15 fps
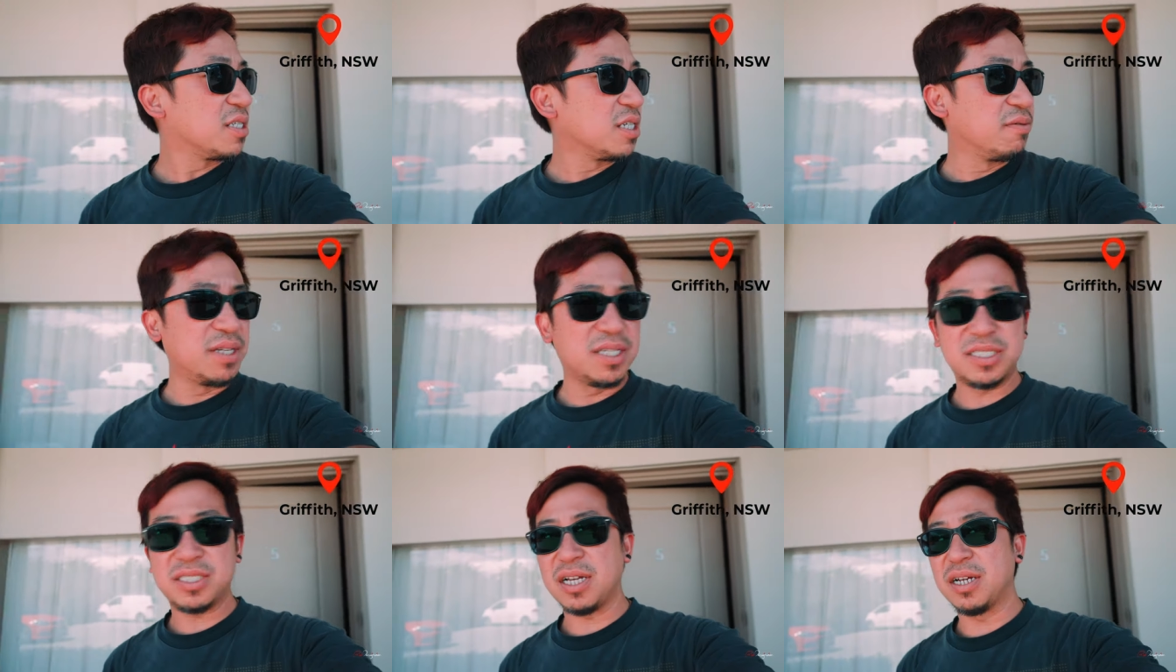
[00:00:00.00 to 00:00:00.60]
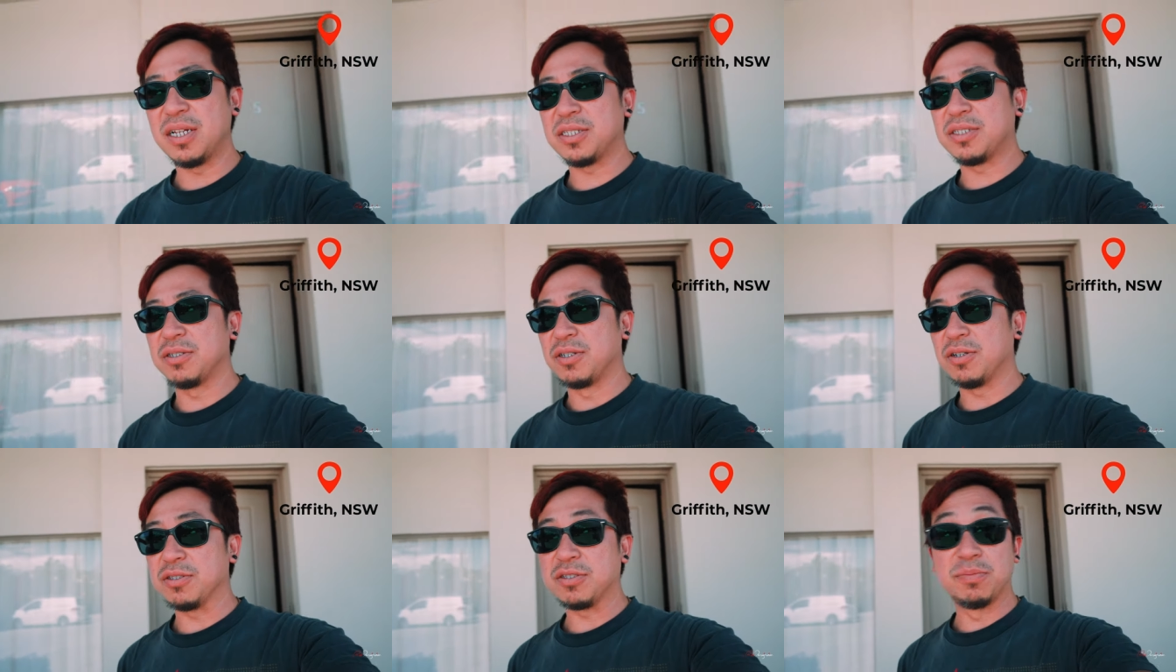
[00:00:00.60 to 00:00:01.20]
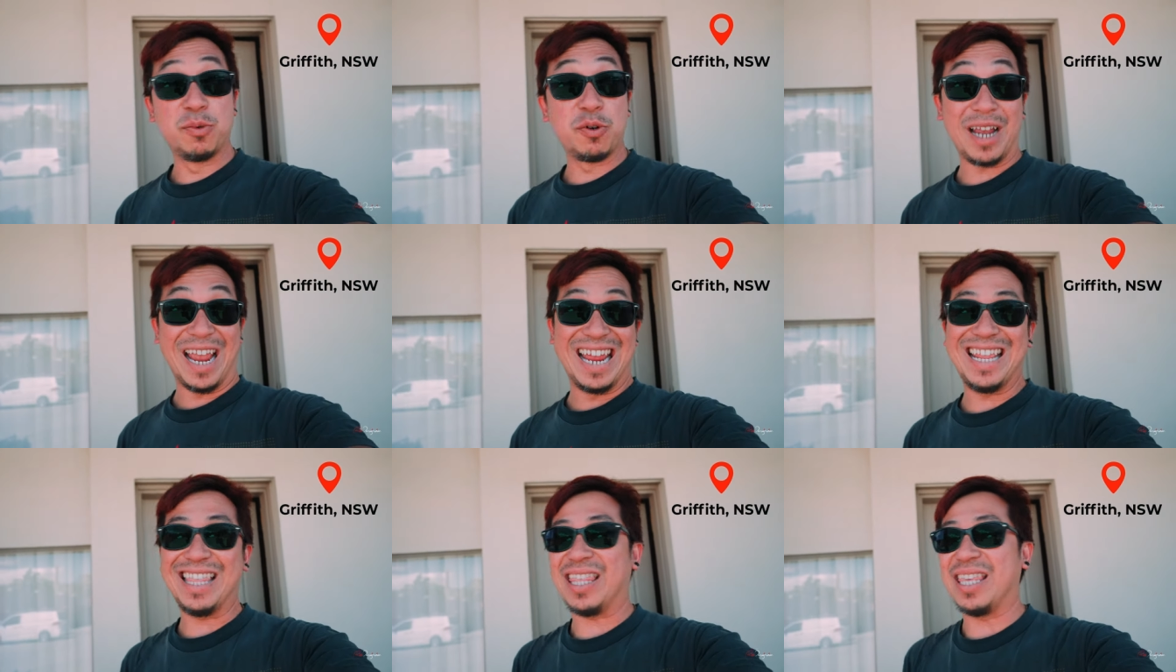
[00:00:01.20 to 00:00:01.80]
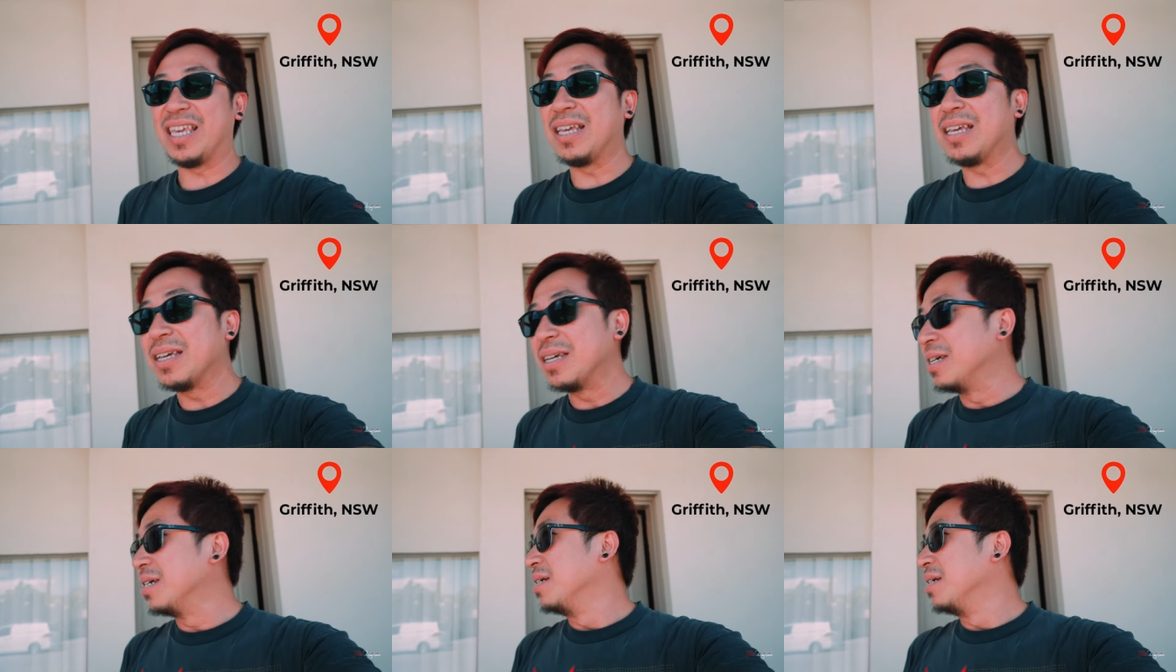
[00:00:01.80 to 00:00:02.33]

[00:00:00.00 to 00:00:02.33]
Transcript: So we decided to not to book anything